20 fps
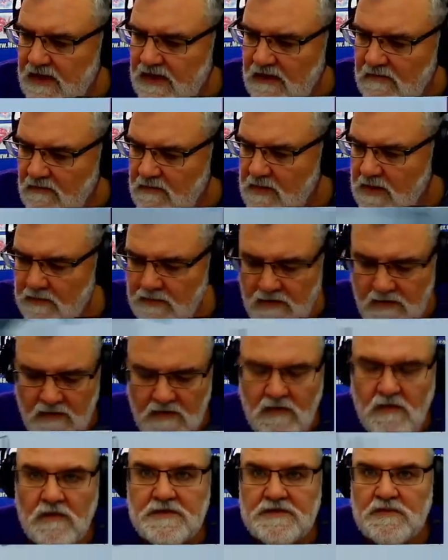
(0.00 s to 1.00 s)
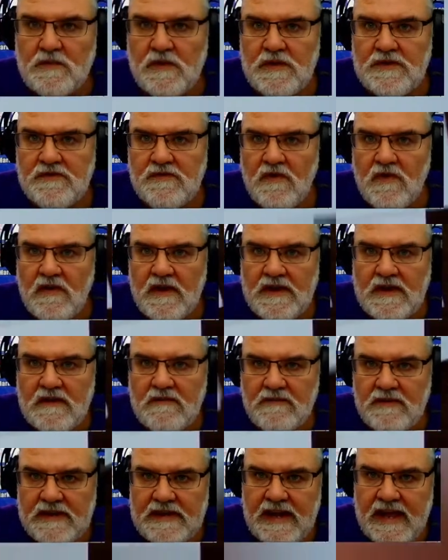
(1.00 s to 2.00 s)
Remember, our goal is one drawing
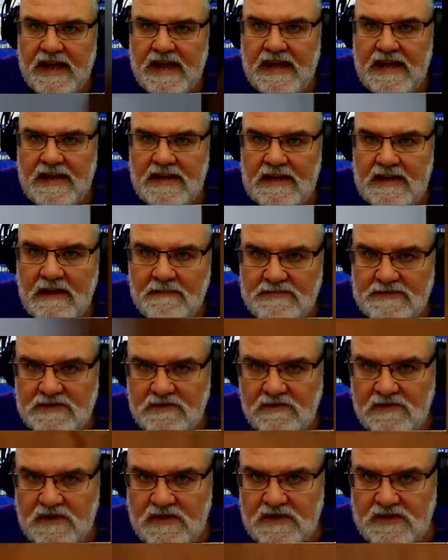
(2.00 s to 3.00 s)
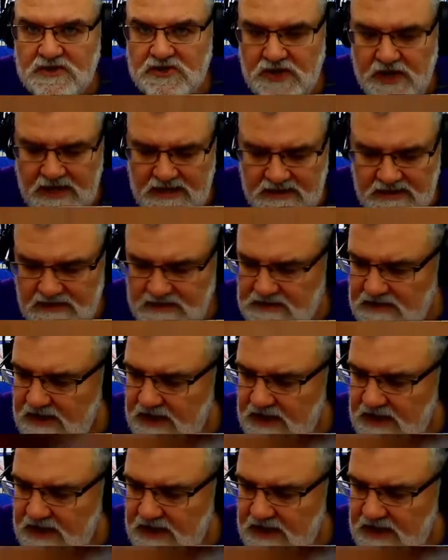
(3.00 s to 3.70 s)
every day. I'm still going to shade this, you